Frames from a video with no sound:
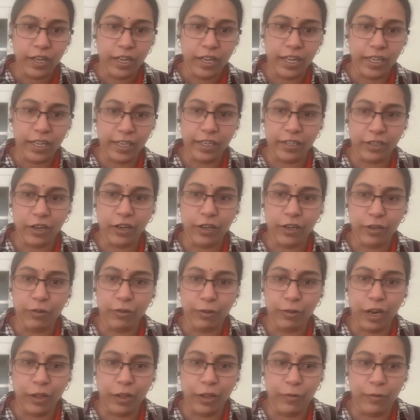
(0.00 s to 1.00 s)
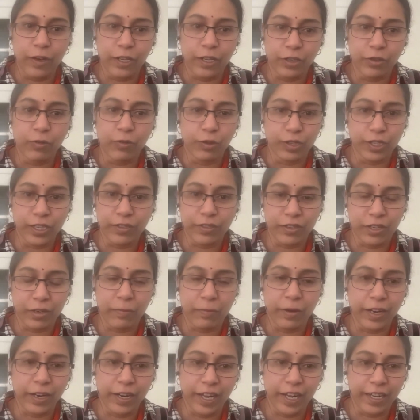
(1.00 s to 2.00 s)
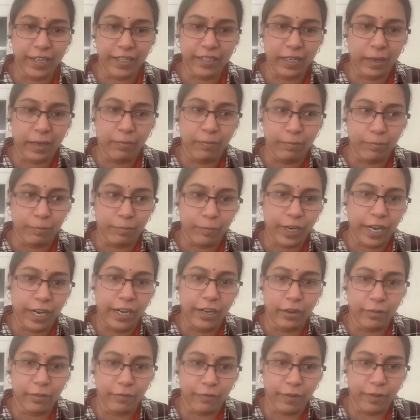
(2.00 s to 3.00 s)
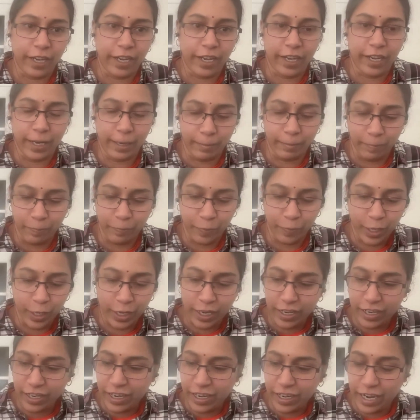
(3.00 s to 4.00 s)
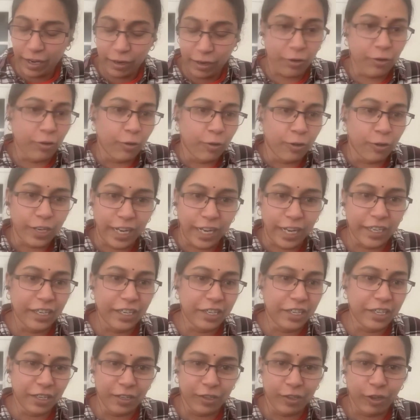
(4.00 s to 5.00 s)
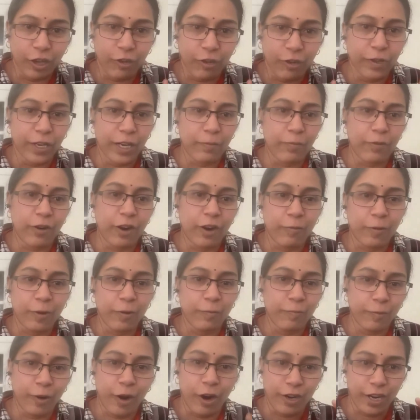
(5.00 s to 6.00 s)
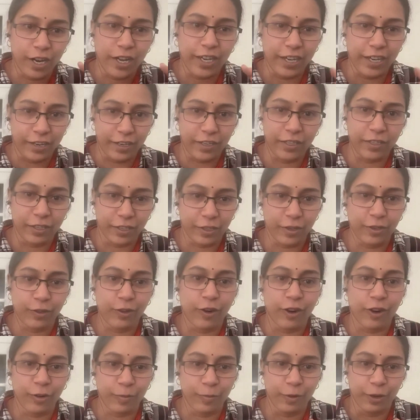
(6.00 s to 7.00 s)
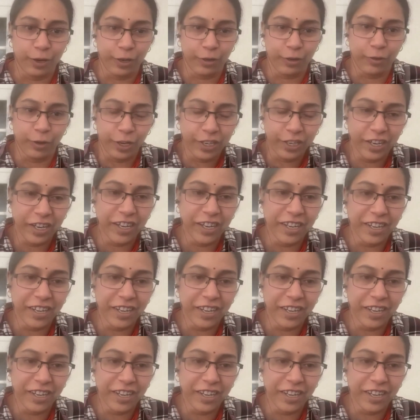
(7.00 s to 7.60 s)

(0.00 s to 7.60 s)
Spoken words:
Like it's not you, otherwise you would just remain like some kind of like a, I don't know, technician solving a problem, not like a researcher contributing to it.